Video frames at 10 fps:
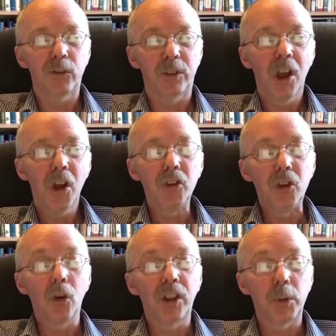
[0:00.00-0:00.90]
was
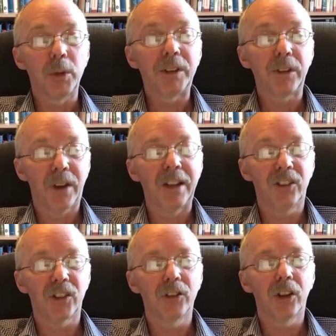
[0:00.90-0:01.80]
not that there were
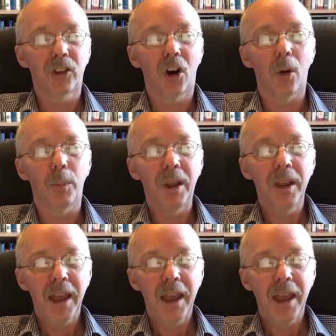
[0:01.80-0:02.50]
defences on the top.